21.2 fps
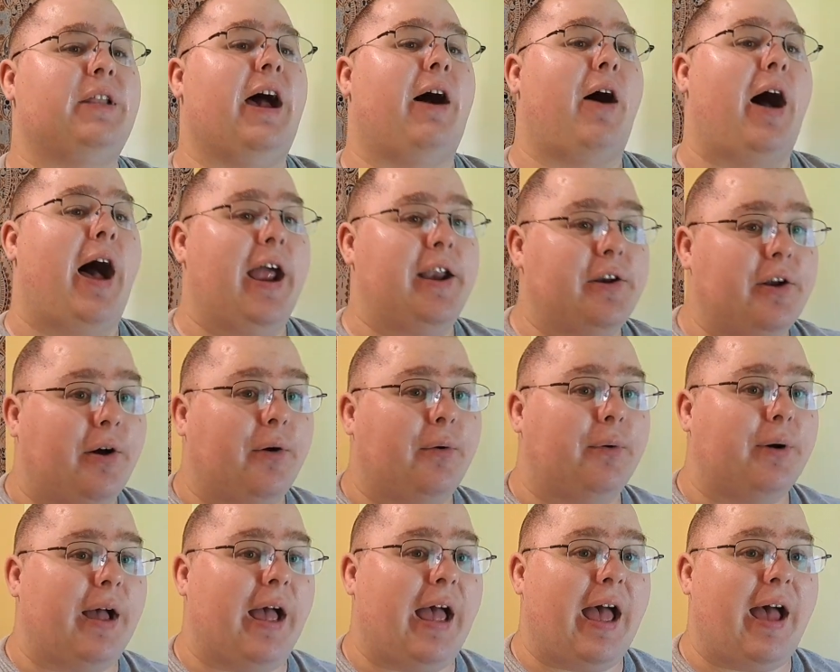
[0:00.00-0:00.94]
now I
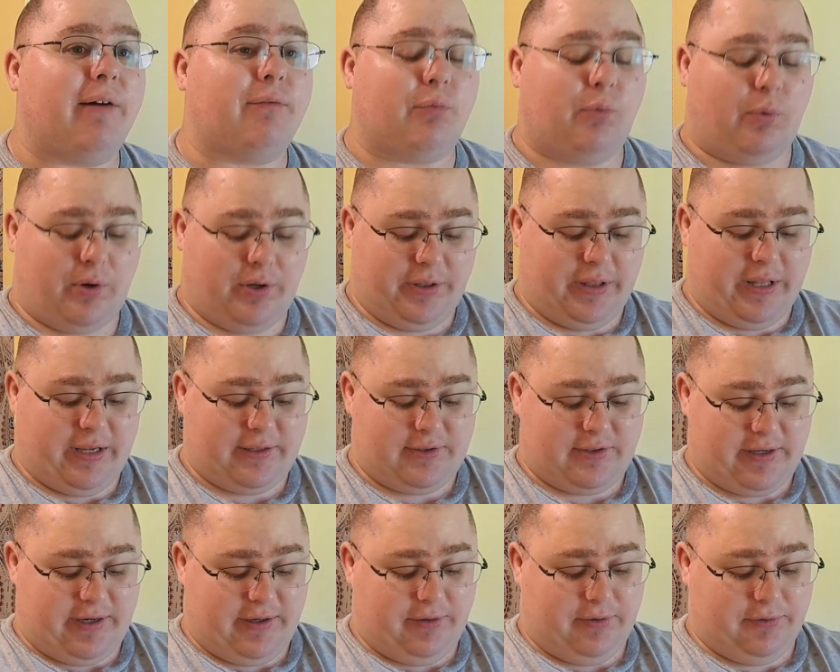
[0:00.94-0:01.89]
don't have one that
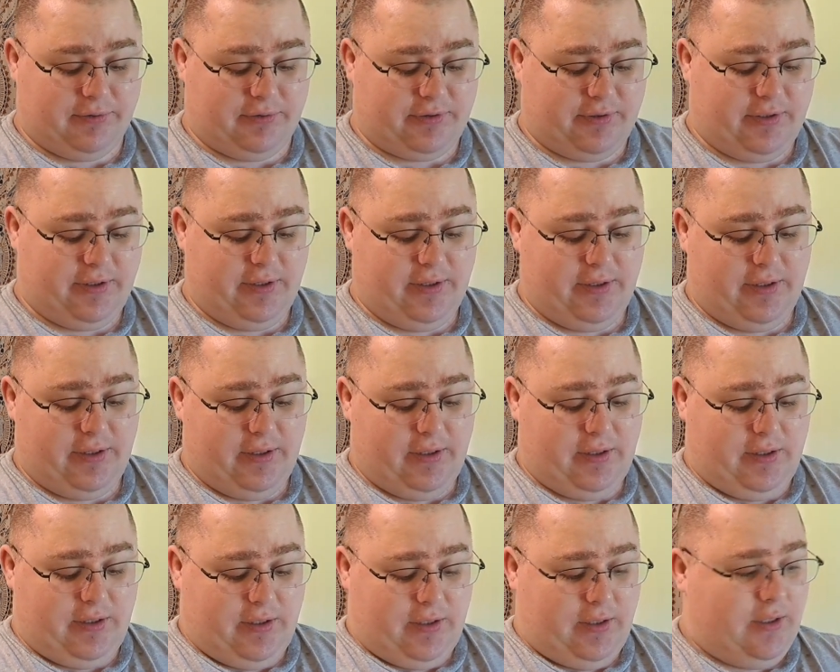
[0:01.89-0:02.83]
sells
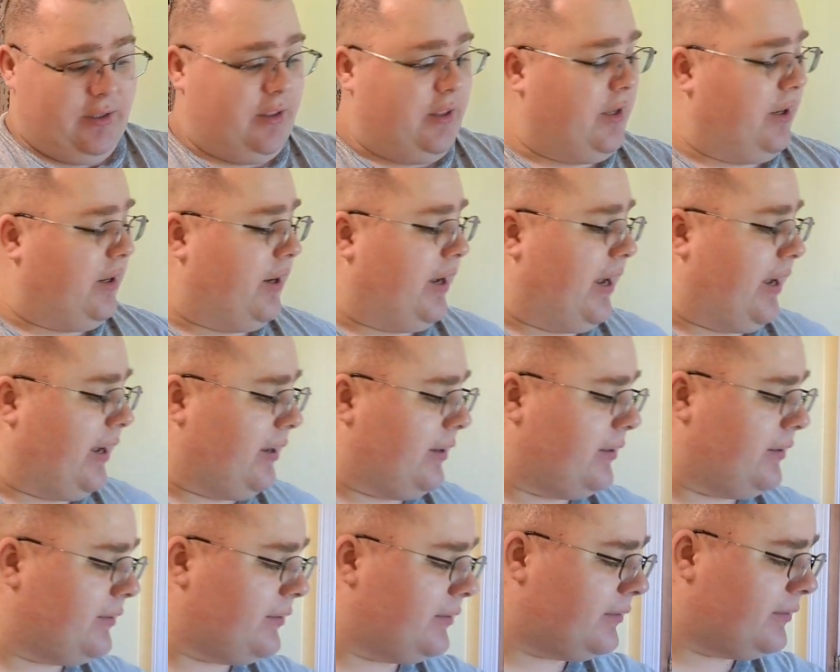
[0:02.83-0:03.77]
the
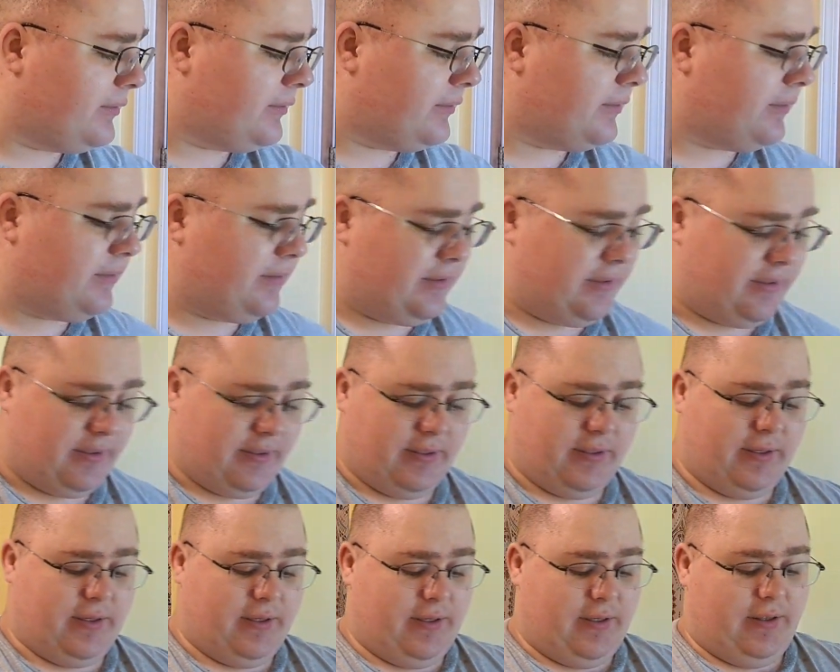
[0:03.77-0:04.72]

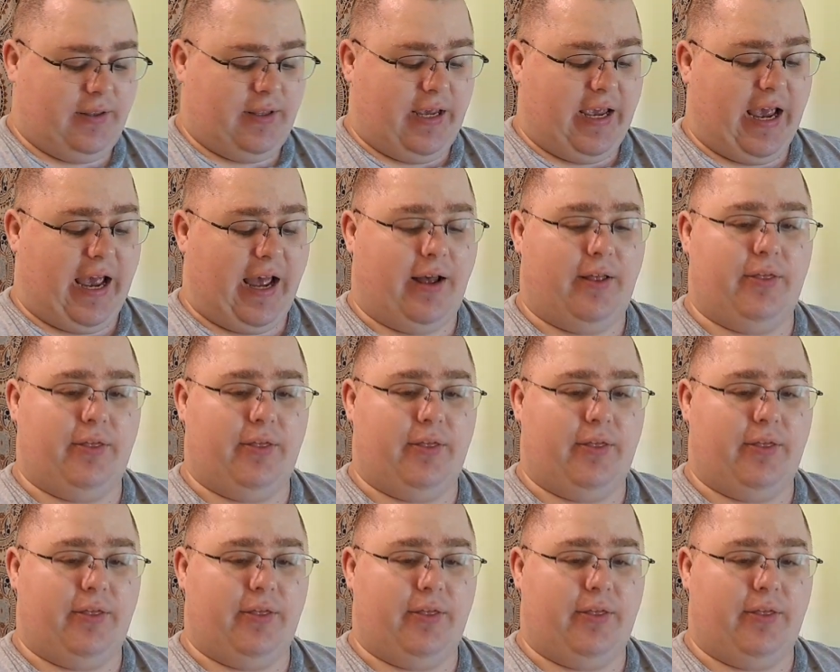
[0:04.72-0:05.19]
vintage